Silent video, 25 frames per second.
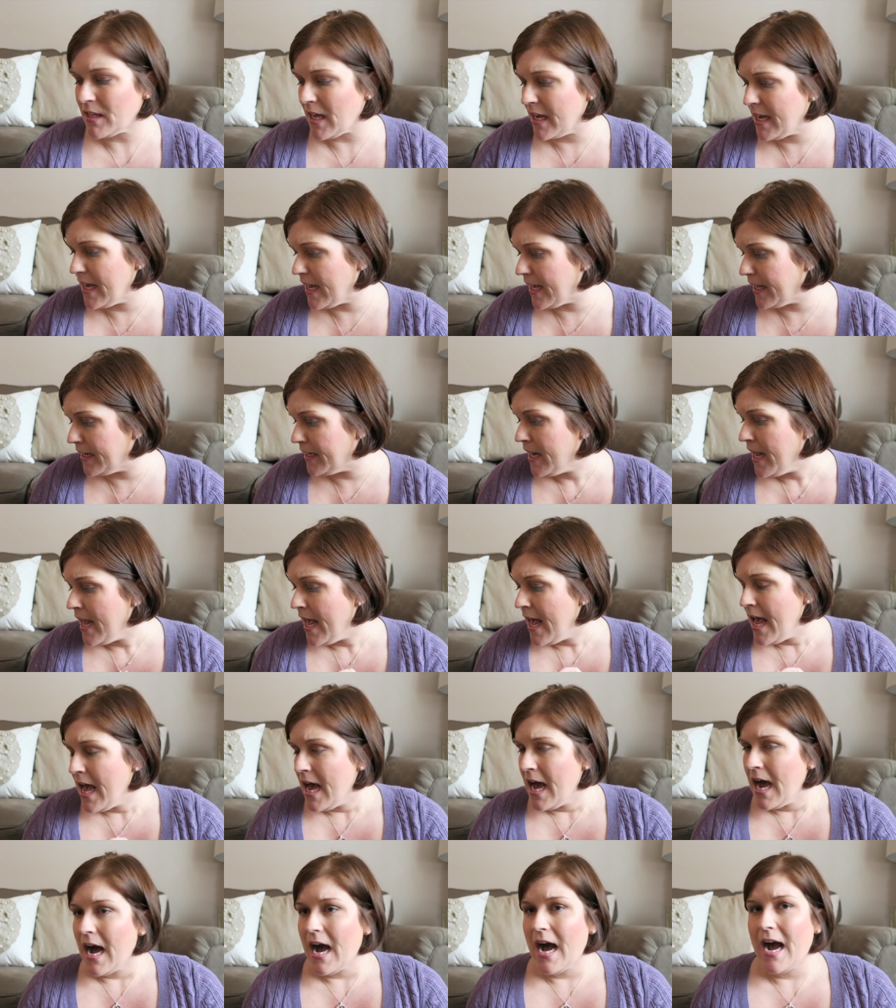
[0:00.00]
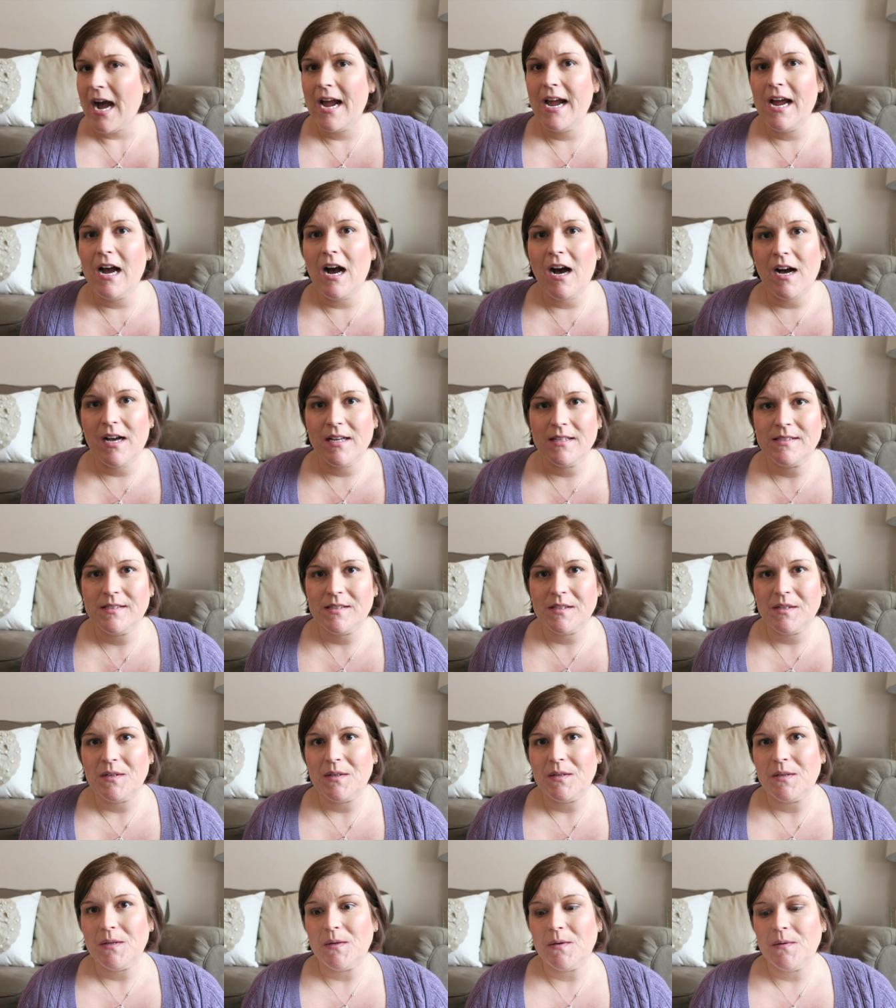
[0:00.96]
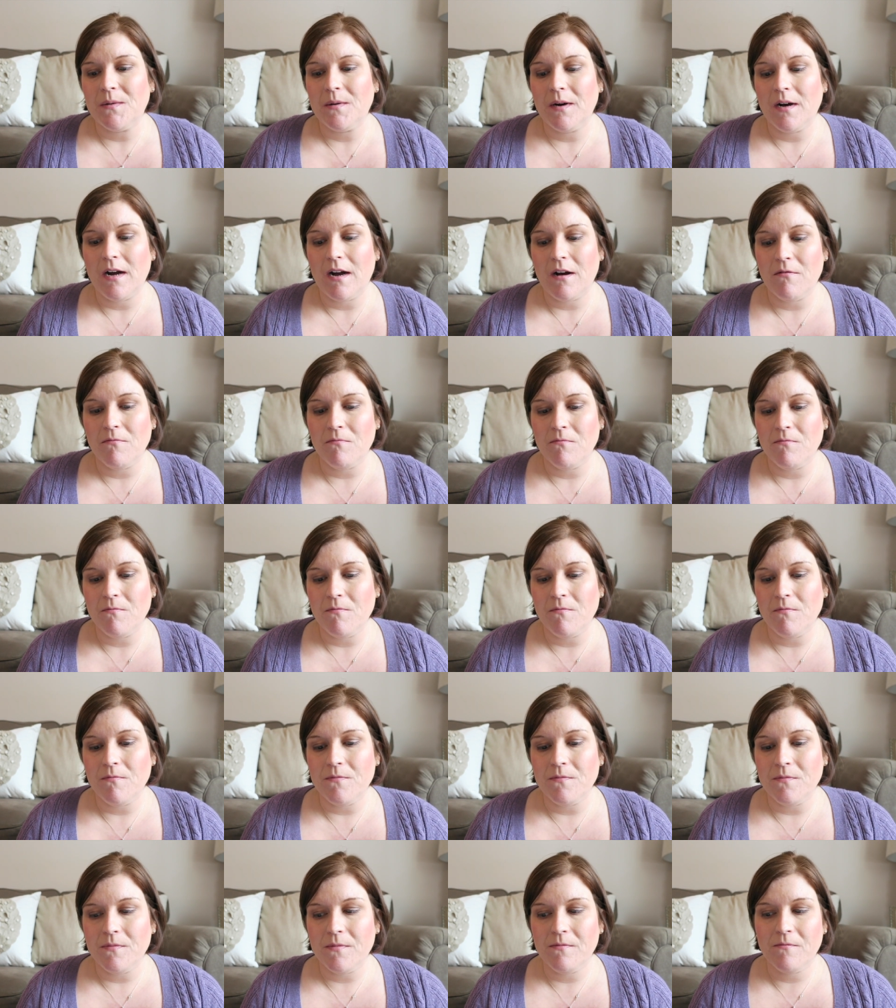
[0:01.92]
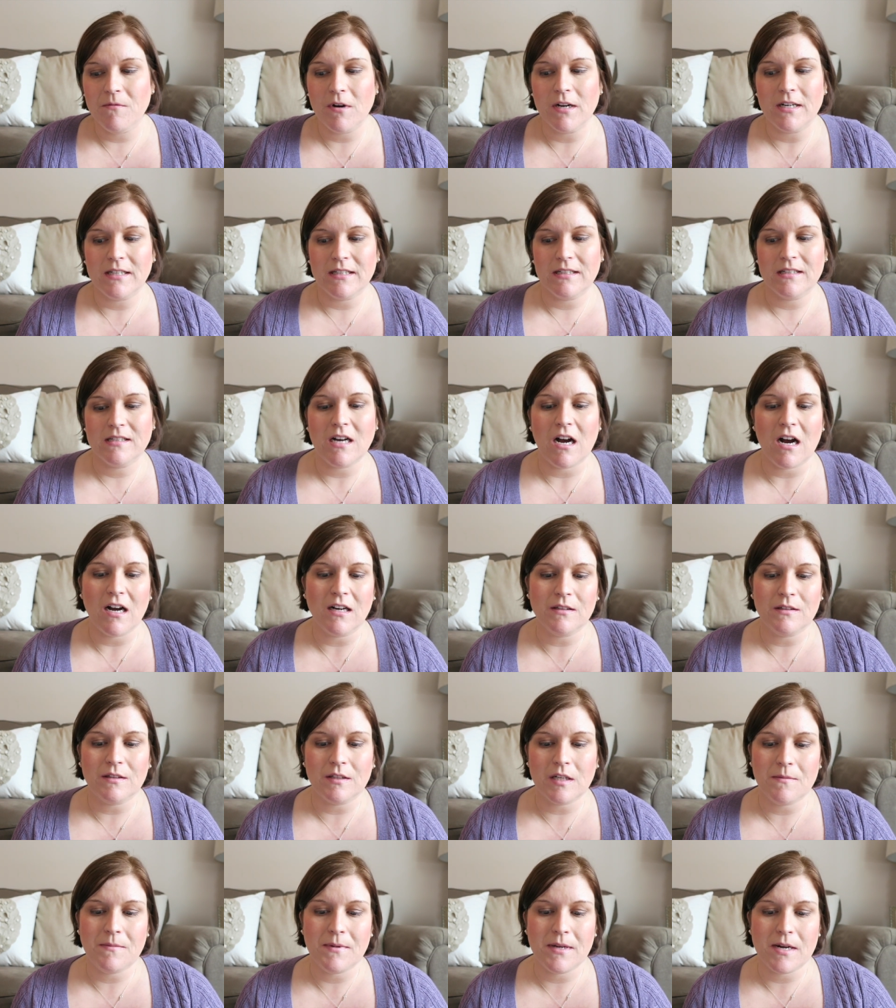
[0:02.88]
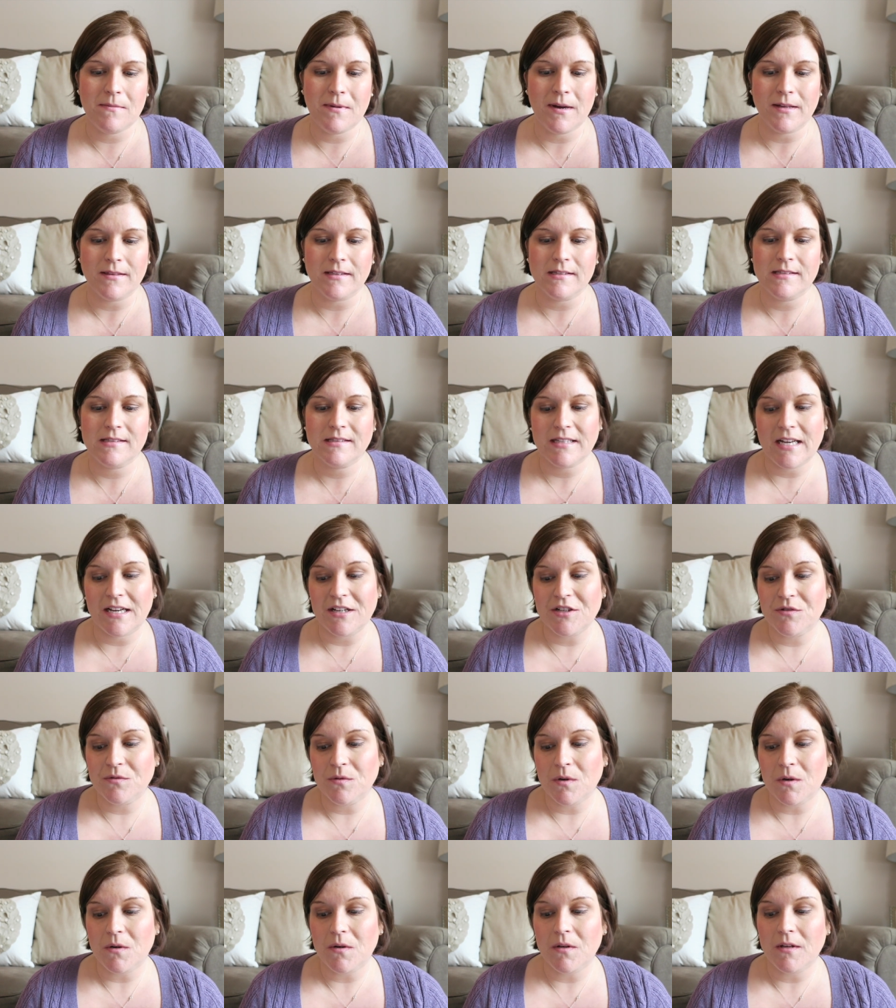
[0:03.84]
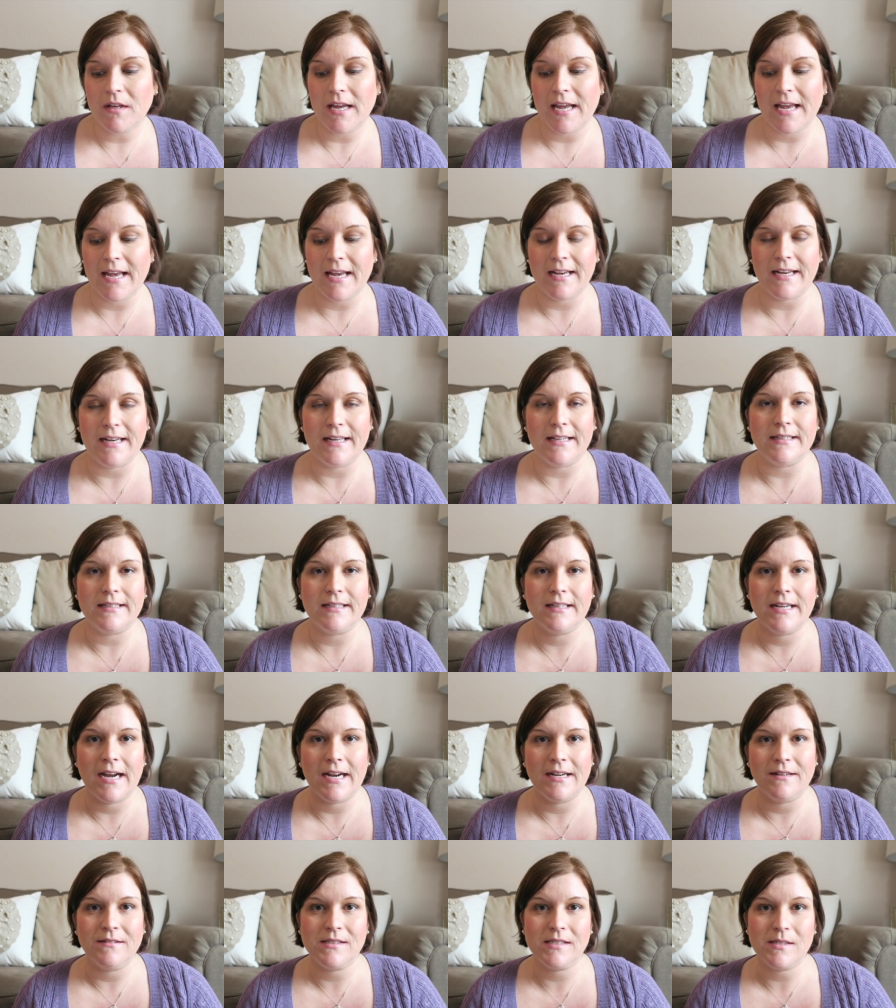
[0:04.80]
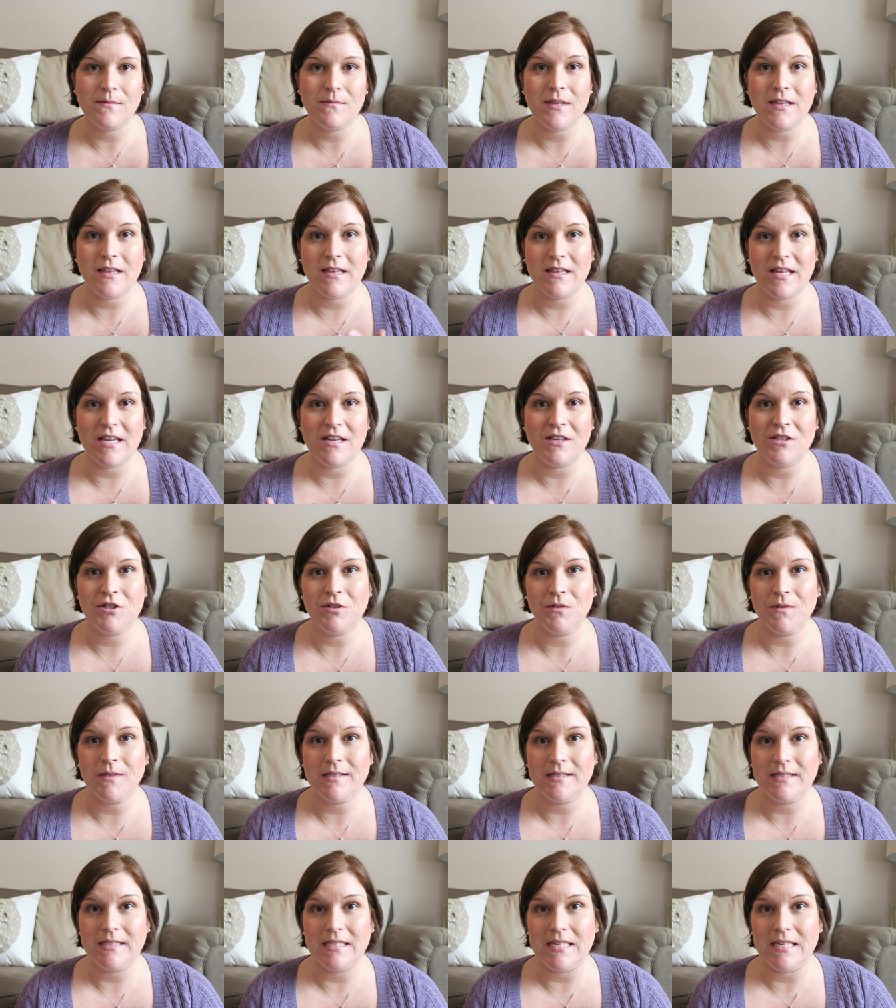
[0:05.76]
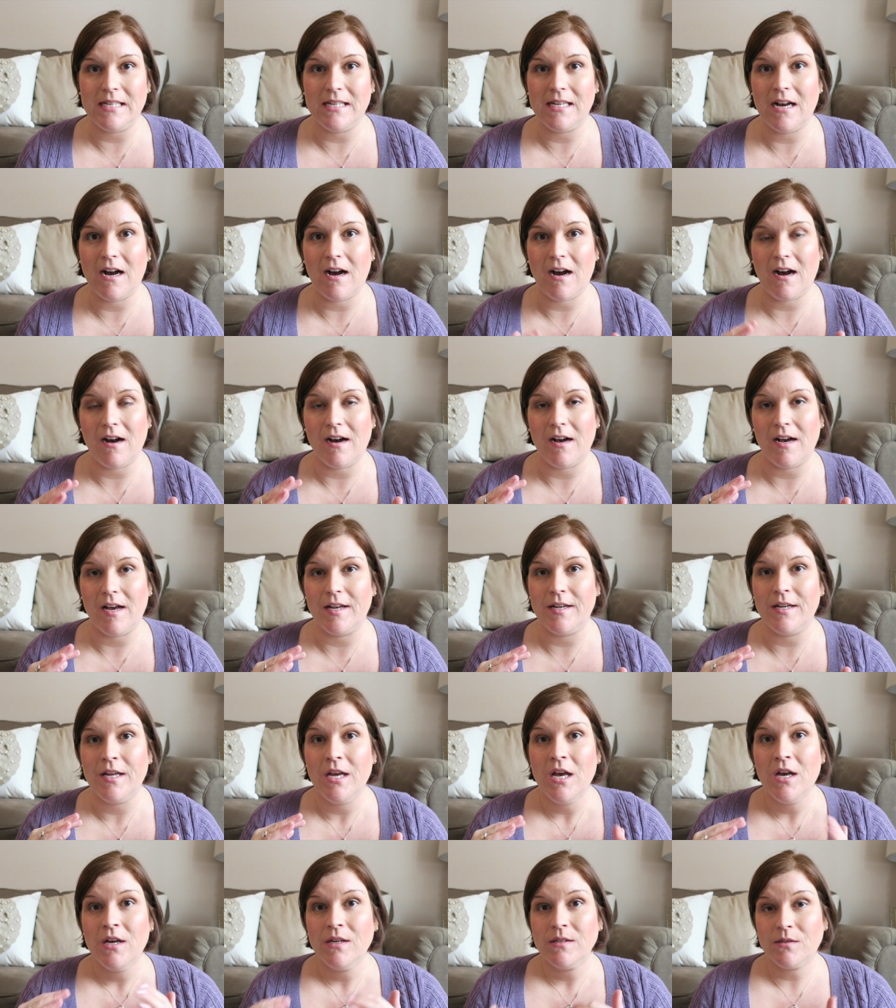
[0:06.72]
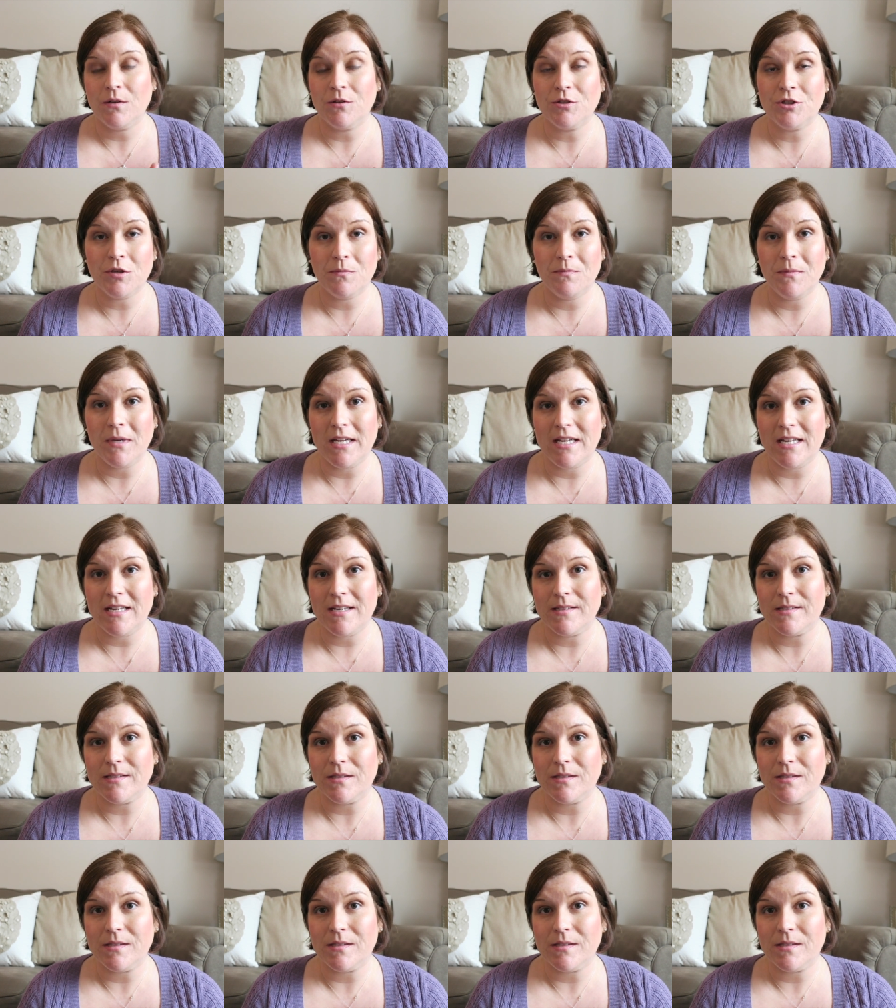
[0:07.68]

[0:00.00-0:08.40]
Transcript: And I also wanted to talk a little bit about the schedule and kind of some of the things you'll see on social media.